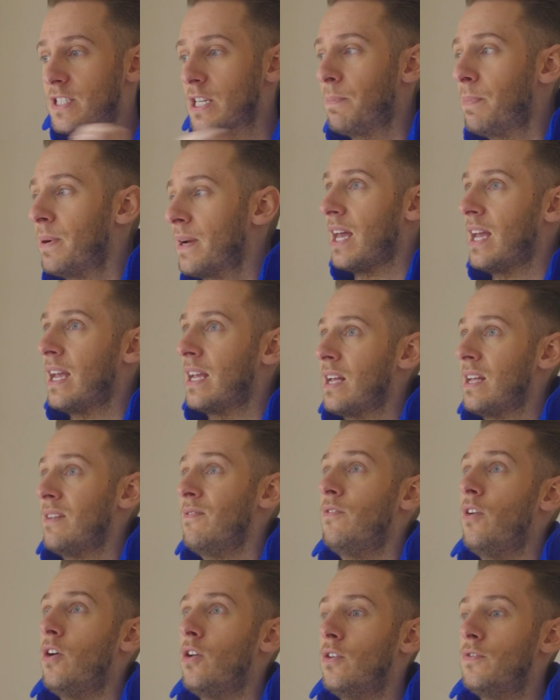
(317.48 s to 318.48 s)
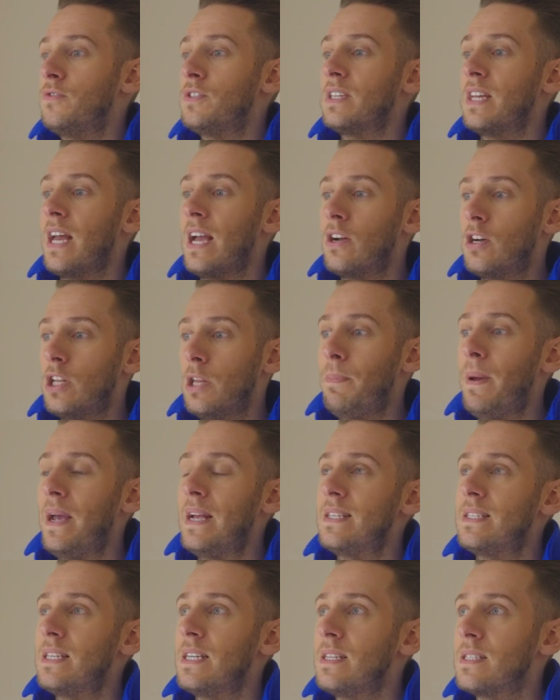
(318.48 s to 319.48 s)
up and getting involved and getting all the
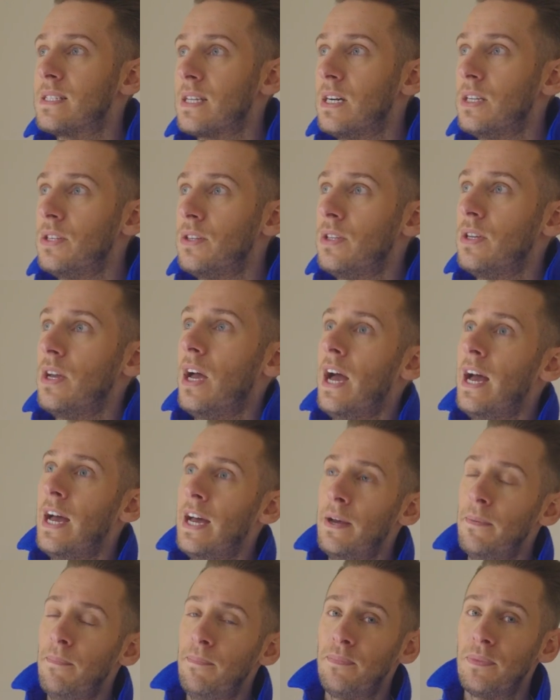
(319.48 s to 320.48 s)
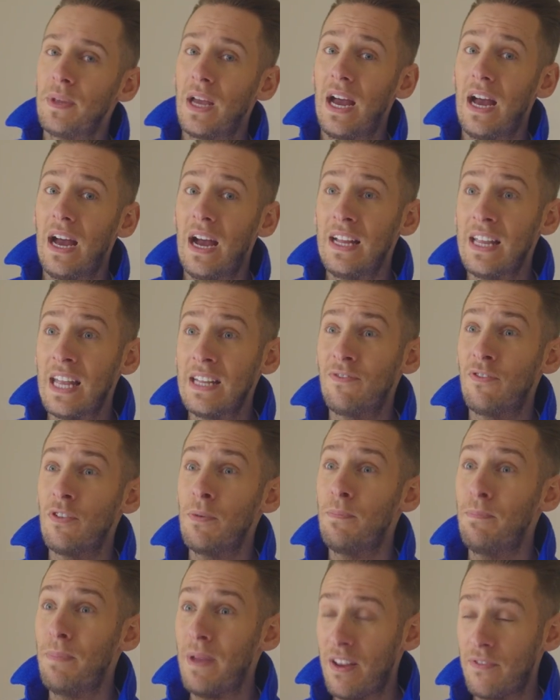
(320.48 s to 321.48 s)
painting done. And
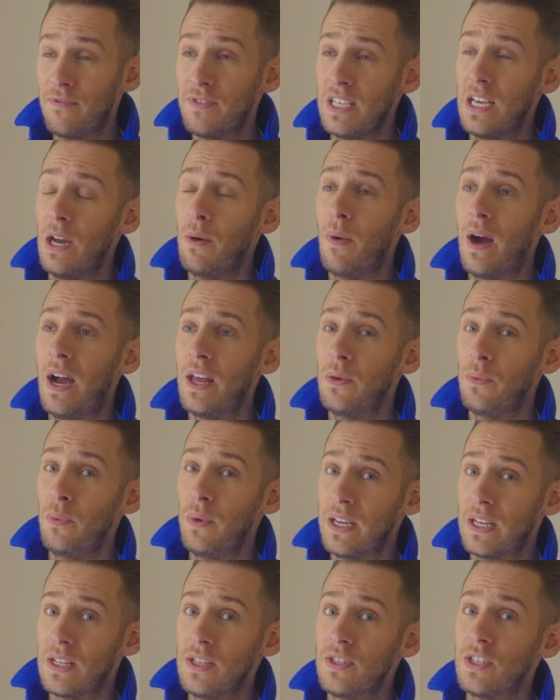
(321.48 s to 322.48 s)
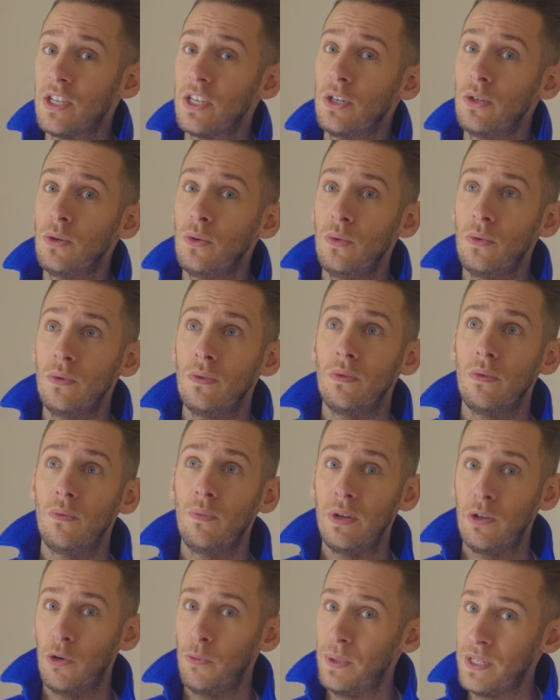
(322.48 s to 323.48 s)
every bit of DIY that we can do,
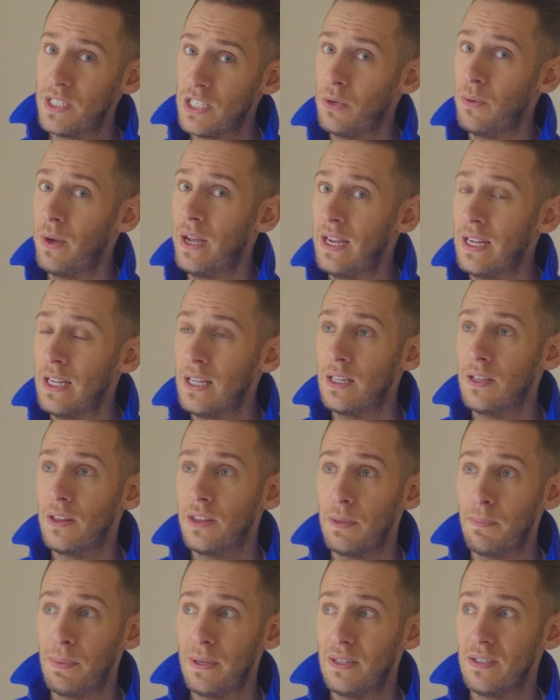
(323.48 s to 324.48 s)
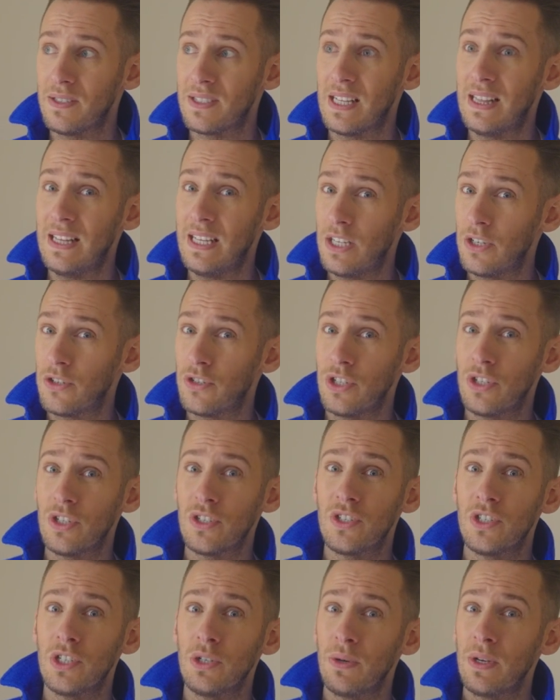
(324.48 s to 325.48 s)
we'll be doing. The builders are literally
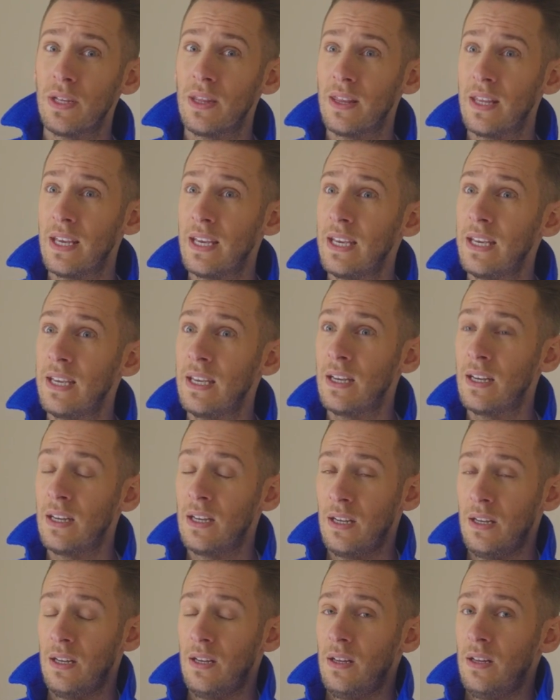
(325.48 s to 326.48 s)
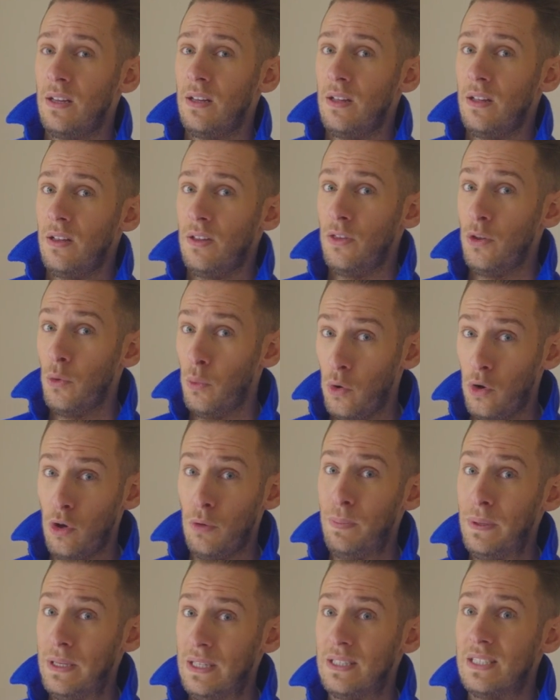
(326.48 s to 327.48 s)
just doing the wall
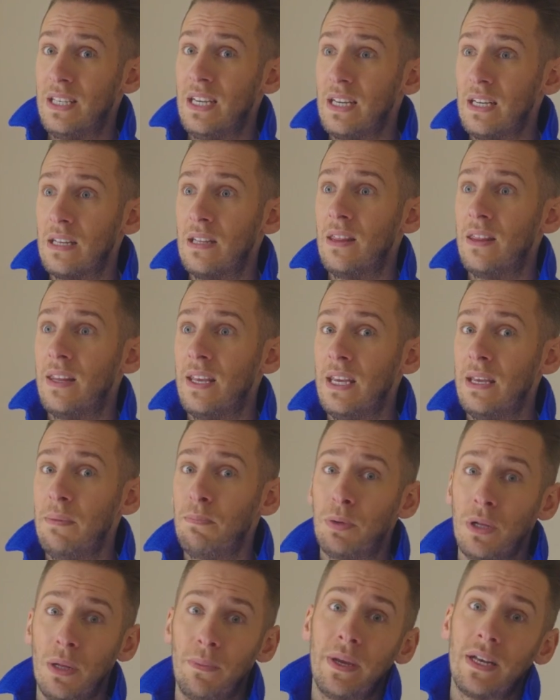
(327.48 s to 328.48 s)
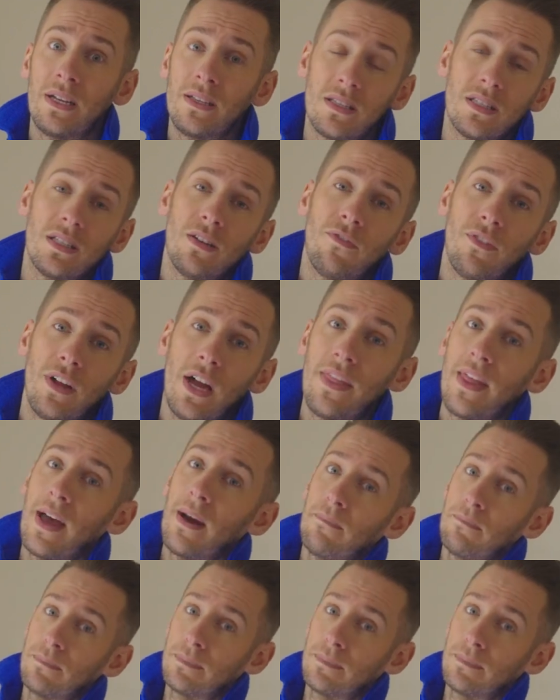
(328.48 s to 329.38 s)
building and the plumbing and stuff like that.